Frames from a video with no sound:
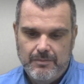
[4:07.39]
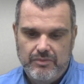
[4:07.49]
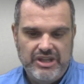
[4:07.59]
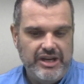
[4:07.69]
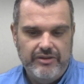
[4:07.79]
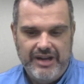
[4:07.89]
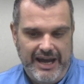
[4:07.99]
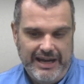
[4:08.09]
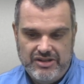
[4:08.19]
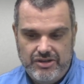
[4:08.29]
But they don't
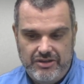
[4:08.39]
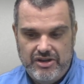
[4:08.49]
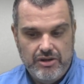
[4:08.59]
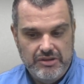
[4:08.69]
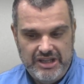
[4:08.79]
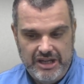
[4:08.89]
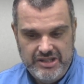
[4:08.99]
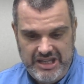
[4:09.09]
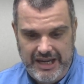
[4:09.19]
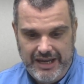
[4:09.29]
actually know what they are
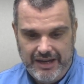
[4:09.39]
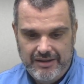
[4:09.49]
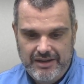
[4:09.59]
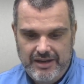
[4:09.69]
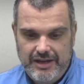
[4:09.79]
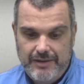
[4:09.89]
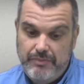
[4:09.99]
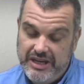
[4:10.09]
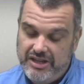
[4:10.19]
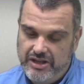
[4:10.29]
saying.
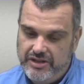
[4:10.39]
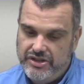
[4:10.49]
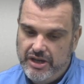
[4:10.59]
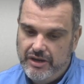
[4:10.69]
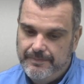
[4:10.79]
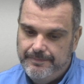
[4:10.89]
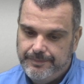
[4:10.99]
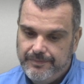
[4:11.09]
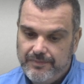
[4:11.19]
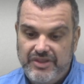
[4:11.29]
Big kids, though,
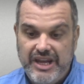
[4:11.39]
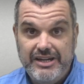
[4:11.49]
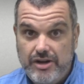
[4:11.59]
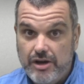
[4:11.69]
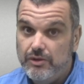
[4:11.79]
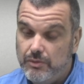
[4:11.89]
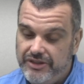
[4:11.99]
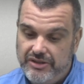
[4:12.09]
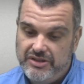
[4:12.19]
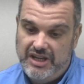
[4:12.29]
they know what
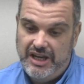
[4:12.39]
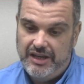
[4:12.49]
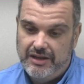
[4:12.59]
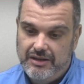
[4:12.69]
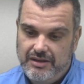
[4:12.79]
they're saying.